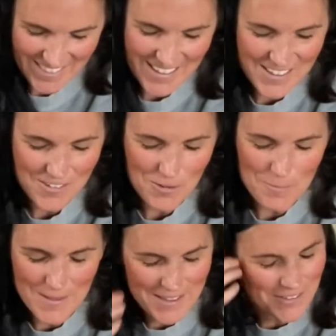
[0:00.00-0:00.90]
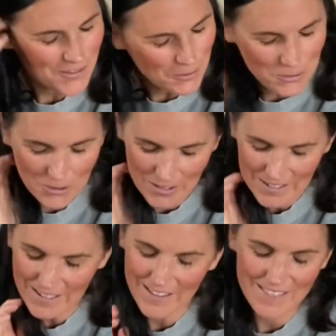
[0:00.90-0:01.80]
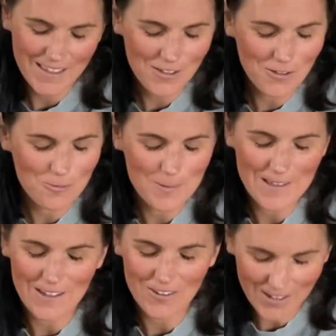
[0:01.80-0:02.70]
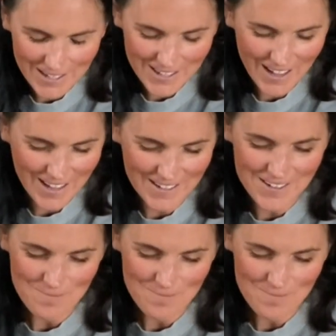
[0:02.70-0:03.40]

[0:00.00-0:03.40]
thank you for being so good. Thank you for being a great God